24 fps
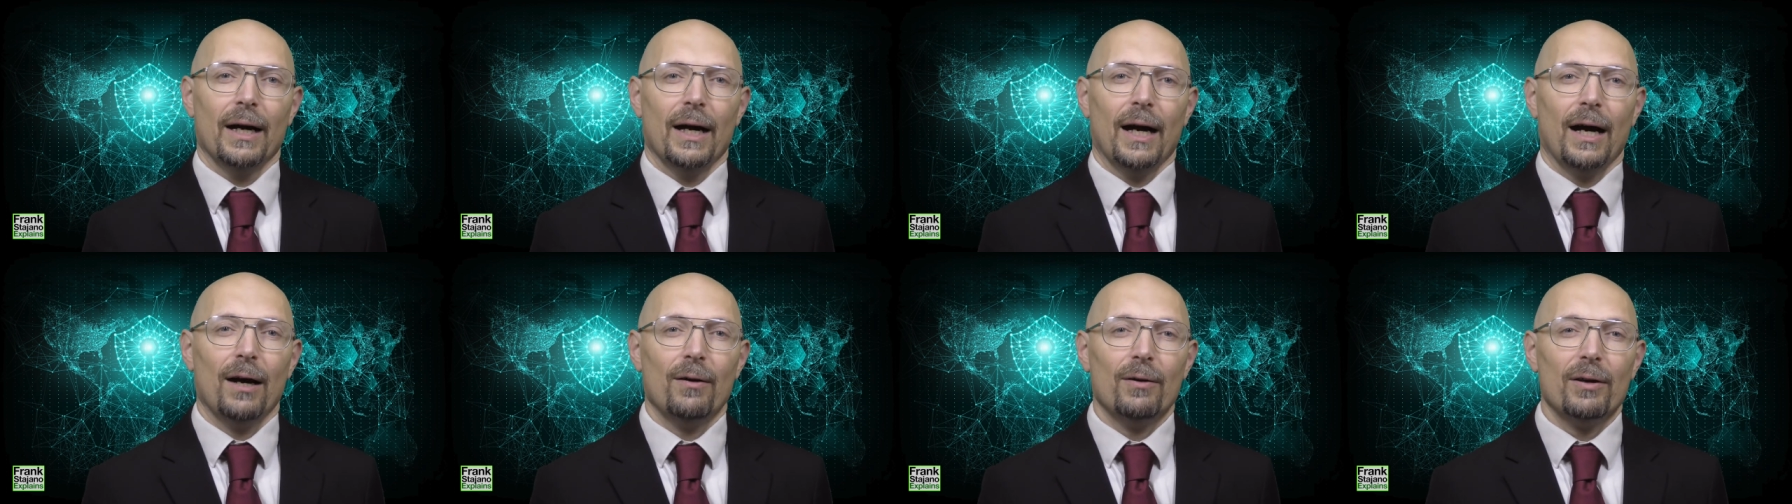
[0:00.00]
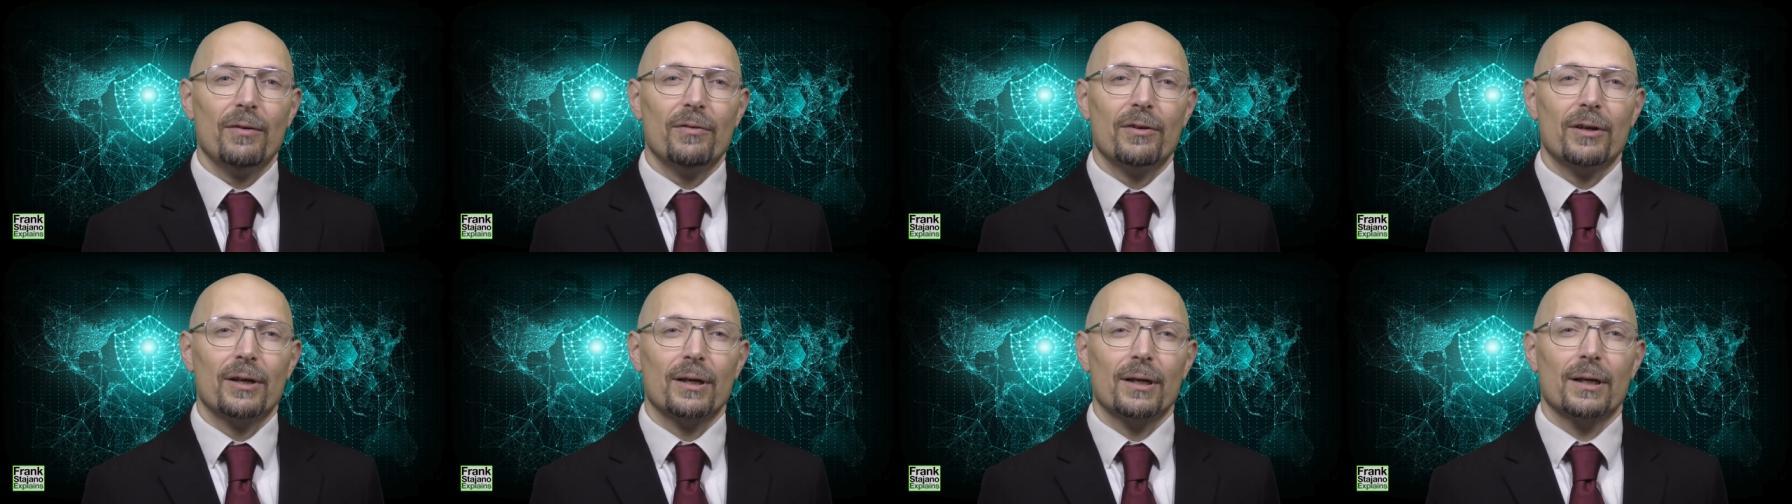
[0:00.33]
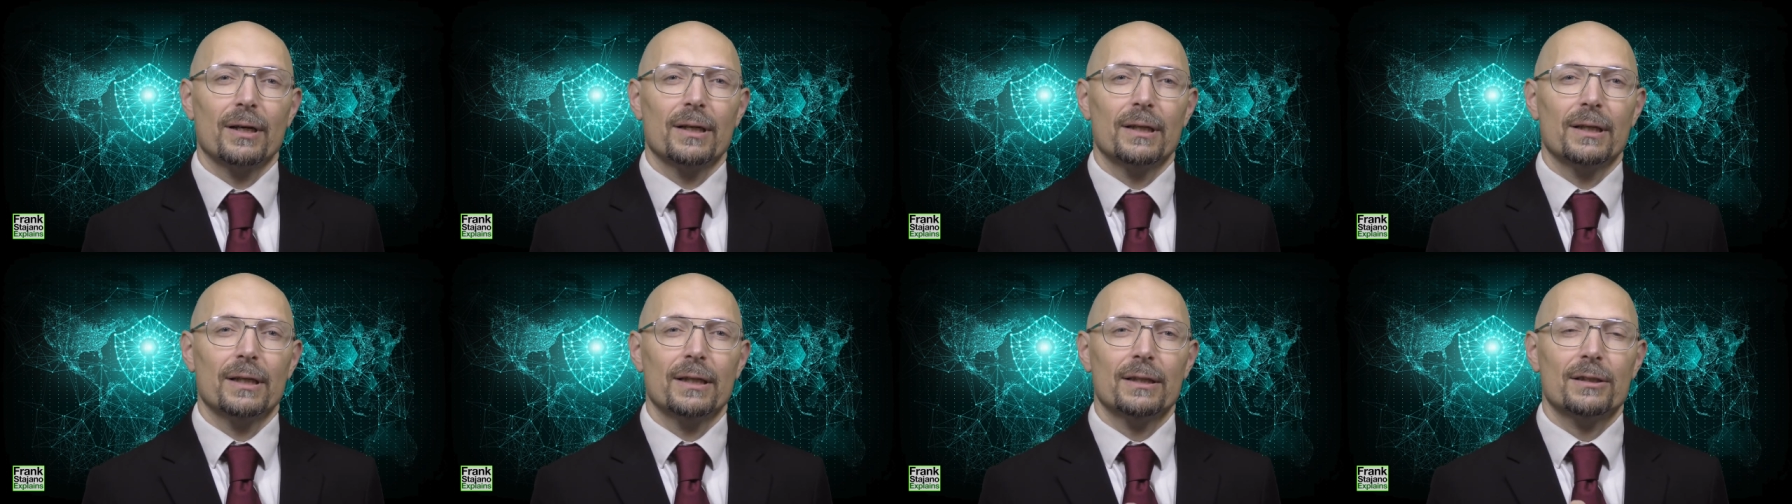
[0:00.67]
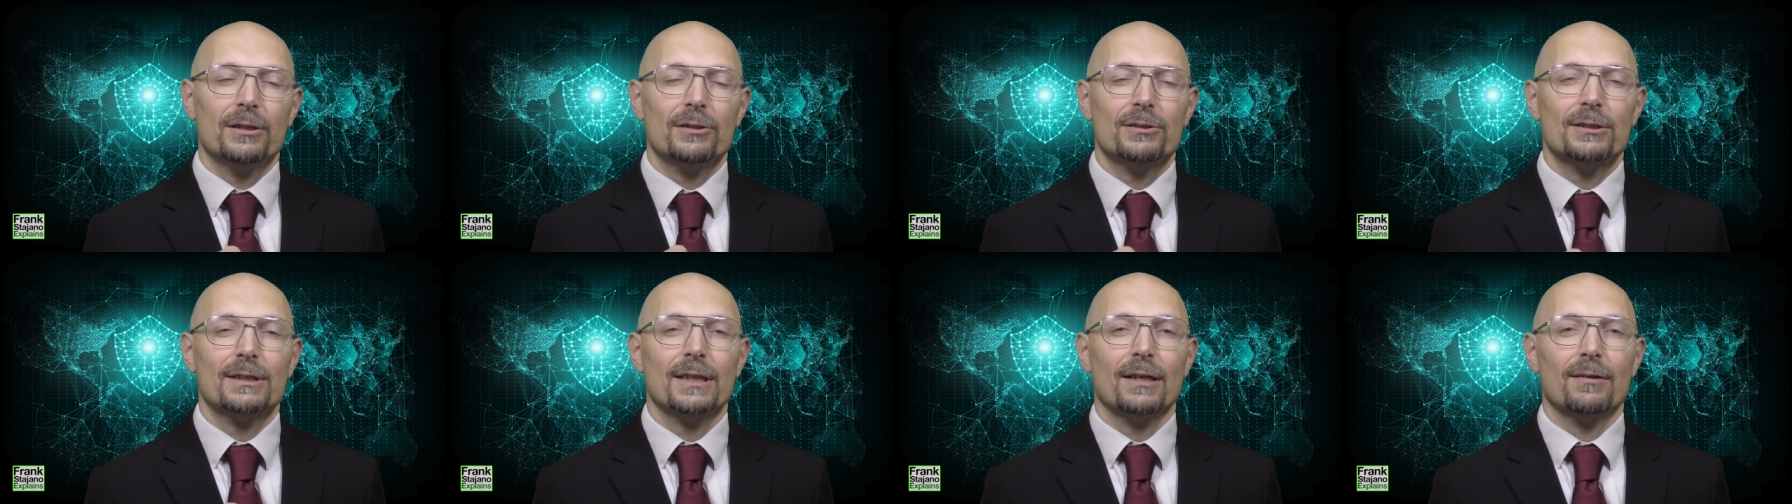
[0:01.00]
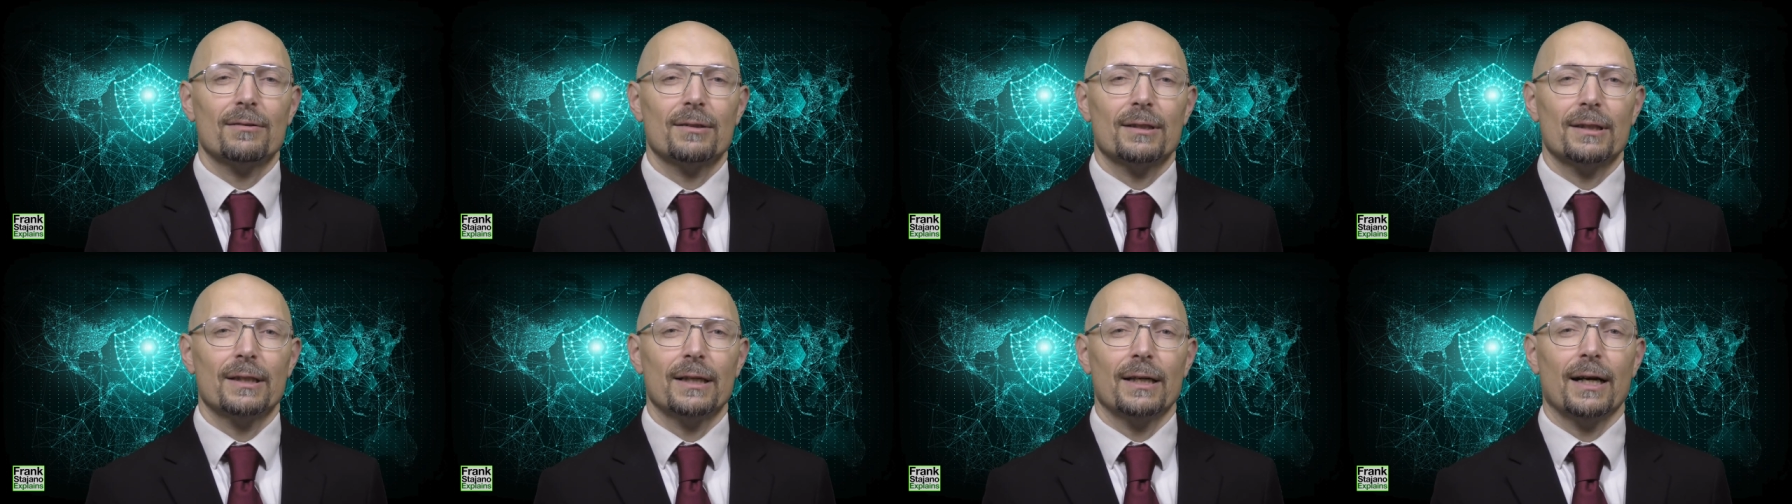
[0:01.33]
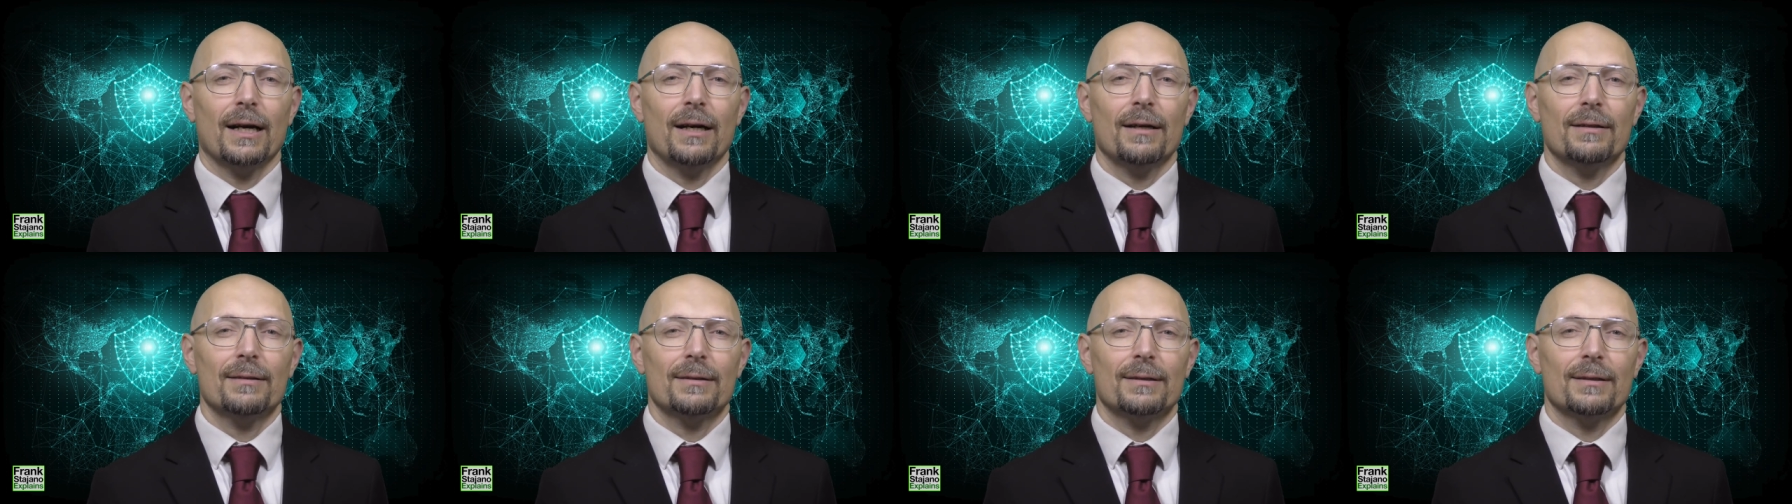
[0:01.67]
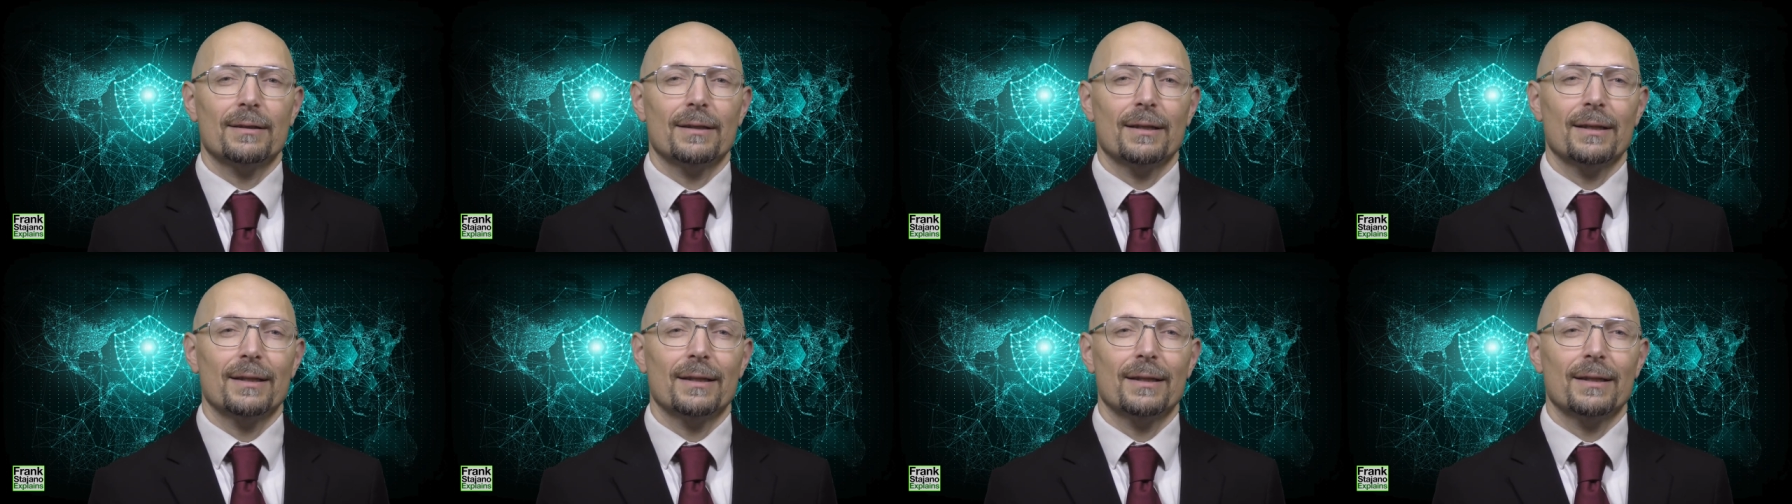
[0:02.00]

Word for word: However, it turns out there aren't